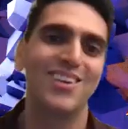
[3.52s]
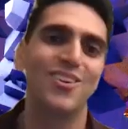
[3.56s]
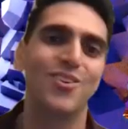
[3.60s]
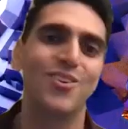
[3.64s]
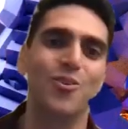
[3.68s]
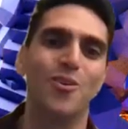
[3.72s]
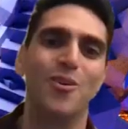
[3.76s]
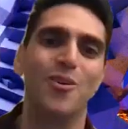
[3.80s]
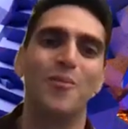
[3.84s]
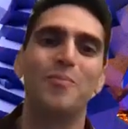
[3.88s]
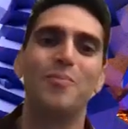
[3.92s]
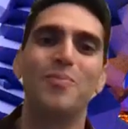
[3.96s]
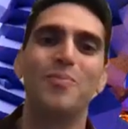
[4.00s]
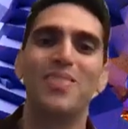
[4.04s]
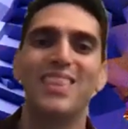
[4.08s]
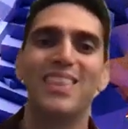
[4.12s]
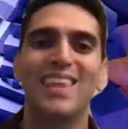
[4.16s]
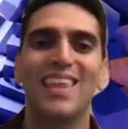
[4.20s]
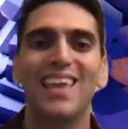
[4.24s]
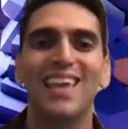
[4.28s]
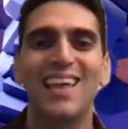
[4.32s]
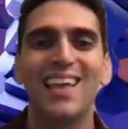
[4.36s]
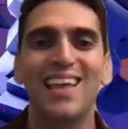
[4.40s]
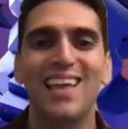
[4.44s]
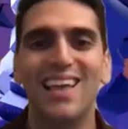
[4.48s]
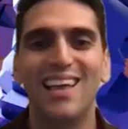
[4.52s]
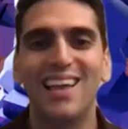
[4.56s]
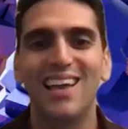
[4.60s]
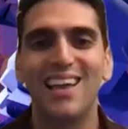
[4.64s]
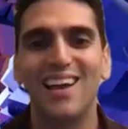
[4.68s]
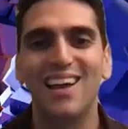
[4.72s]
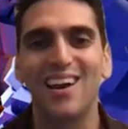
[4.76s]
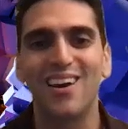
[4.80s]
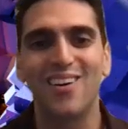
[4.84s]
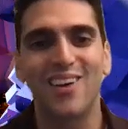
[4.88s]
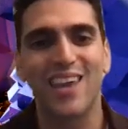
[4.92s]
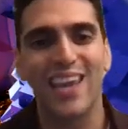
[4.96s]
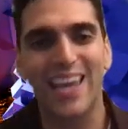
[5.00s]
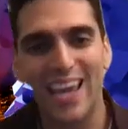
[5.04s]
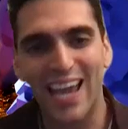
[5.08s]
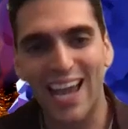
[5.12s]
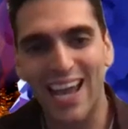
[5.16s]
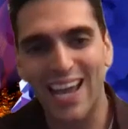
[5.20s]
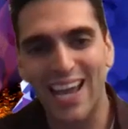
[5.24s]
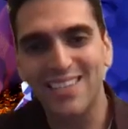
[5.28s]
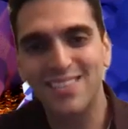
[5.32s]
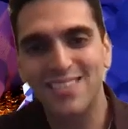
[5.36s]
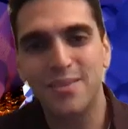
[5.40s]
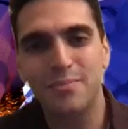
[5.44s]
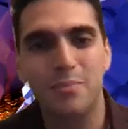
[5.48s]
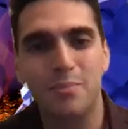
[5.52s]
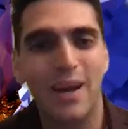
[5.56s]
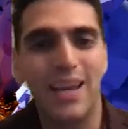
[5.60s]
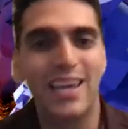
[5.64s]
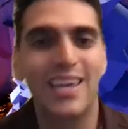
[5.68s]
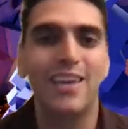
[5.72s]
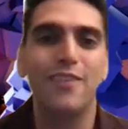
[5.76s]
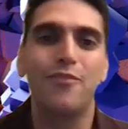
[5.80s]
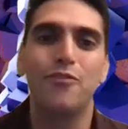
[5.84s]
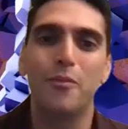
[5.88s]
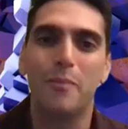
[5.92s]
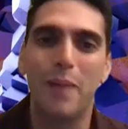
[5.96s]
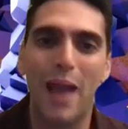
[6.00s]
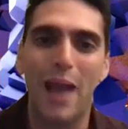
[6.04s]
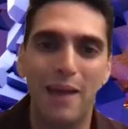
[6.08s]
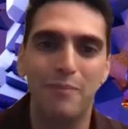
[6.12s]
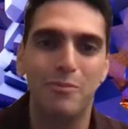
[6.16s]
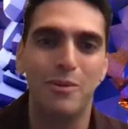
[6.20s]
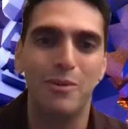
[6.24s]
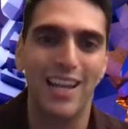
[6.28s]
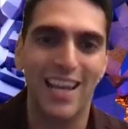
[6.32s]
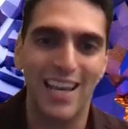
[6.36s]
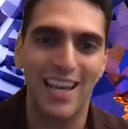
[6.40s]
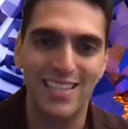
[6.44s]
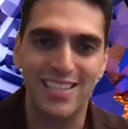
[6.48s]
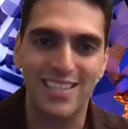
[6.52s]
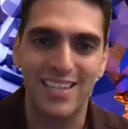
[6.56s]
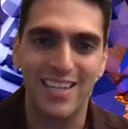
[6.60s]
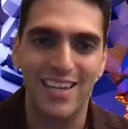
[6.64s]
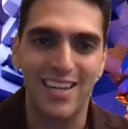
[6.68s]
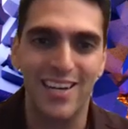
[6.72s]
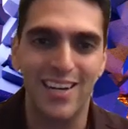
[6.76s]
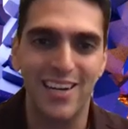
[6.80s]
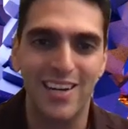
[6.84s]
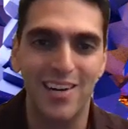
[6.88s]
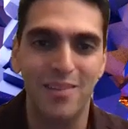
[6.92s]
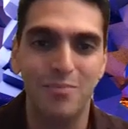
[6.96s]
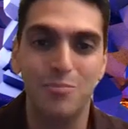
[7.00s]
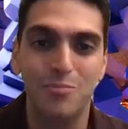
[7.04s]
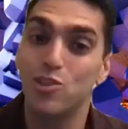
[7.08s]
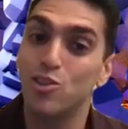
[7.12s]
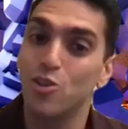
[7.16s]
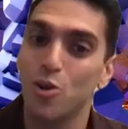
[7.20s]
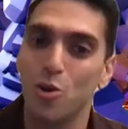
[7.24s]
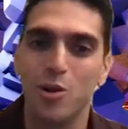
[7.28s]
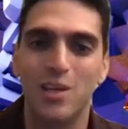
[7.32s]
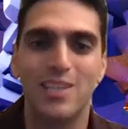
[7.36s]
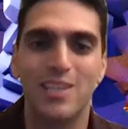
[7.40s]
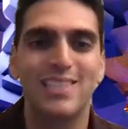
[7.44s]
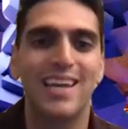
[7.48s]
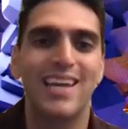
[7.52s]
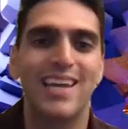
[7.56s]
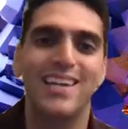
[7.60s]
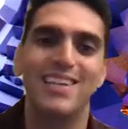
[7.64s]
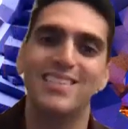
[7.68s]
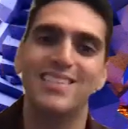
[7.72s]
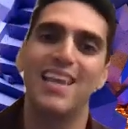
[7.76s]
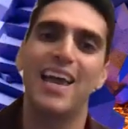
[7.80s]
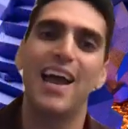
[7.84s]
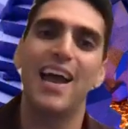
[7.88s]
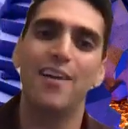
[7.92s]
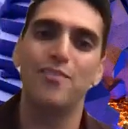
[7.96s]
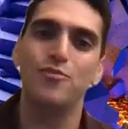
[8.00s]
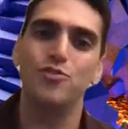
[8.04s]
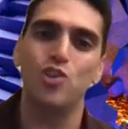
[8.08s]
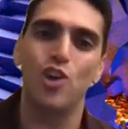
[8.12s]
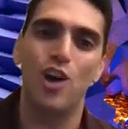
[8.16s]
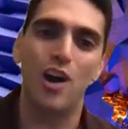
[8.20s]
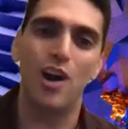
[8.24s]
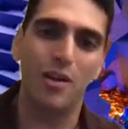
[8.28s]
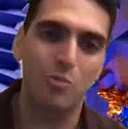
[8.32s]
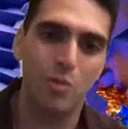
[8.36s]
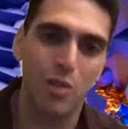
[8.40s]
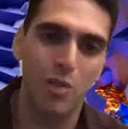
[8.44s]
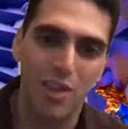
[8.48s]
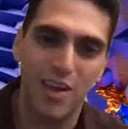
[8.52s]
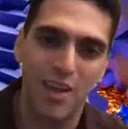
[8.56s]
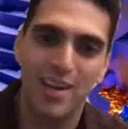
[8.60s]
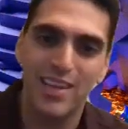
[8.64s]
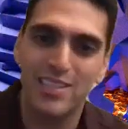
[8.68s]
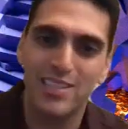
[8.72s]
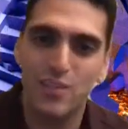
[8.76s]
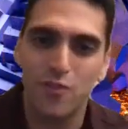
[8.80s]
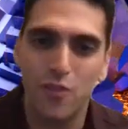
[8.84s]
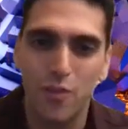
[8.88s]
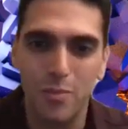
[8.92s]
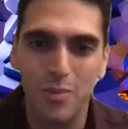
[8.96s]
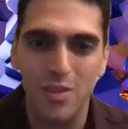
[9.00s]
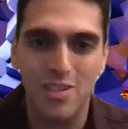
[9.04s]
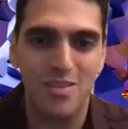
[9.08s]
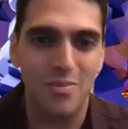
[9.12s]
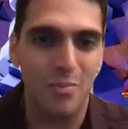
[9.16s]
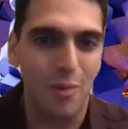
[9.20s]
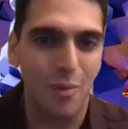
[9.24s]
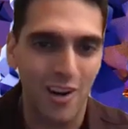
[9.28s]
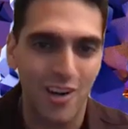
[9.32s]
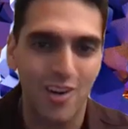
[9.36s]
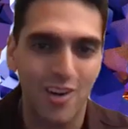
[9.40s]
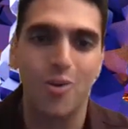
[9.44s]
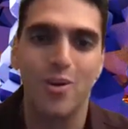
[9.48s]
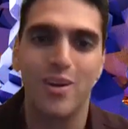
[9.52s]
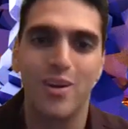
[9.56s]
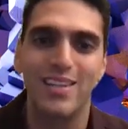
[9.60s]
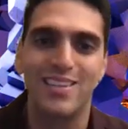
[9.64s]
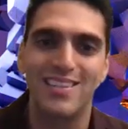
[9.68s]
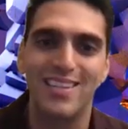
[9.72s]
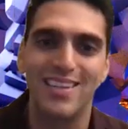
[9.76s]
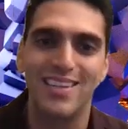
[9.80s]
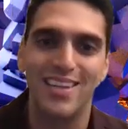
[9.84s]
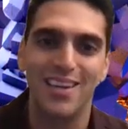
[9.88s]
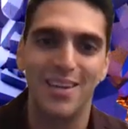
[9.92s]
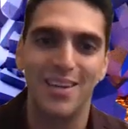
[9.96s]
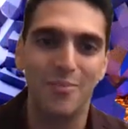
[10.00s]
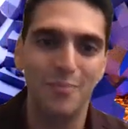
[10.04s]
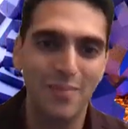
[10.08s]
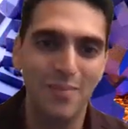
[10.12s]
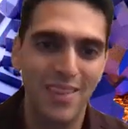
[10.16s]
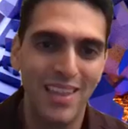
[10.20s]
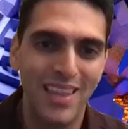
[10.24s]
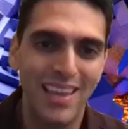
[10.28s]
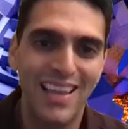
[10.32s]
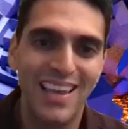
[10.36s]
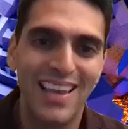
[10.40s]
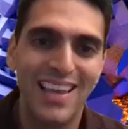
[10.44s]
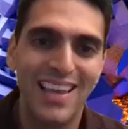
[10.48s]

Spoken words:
Cool. Okay, guys, Mikey from Habit Nest here. I'm so excited to have Jon with us from the Smartcoin team.